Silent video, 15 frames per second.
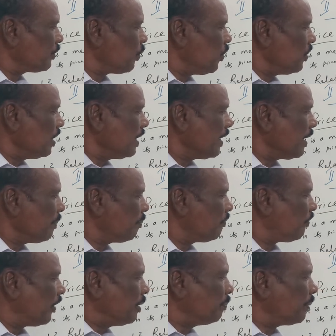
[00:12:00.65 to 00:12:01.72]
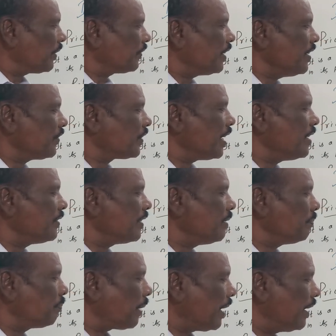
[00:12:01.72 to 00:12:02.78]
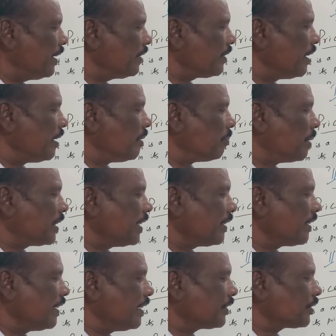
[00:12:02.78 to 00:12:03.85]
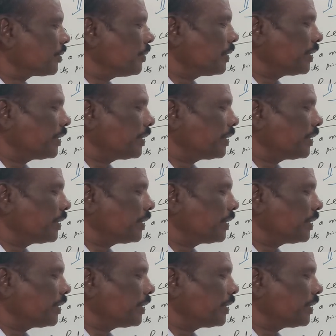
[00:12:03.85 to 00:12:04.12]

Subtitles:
only 5% change in price, but it leads to